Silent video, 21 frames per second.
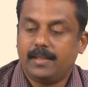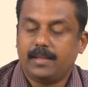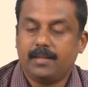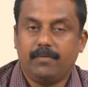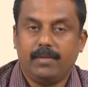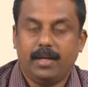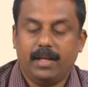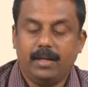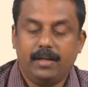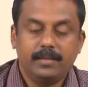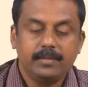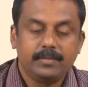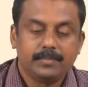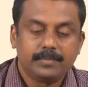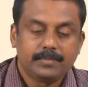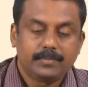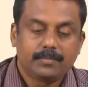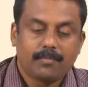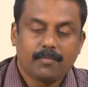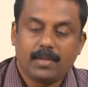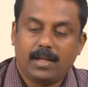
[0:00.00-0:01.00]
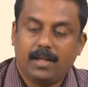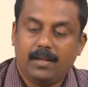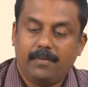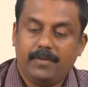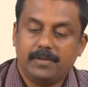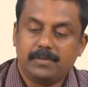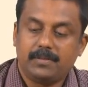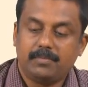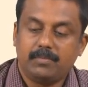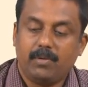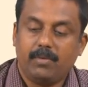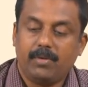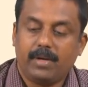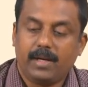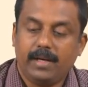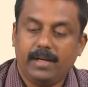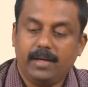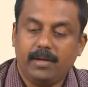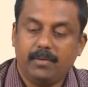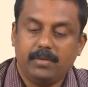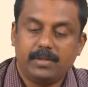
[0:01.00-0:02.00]
the weld on the fusion
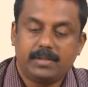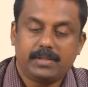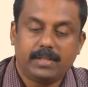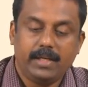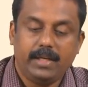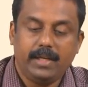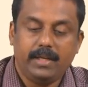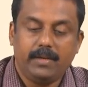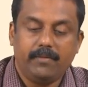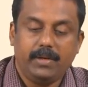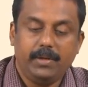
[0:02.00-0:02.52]
boundary you would see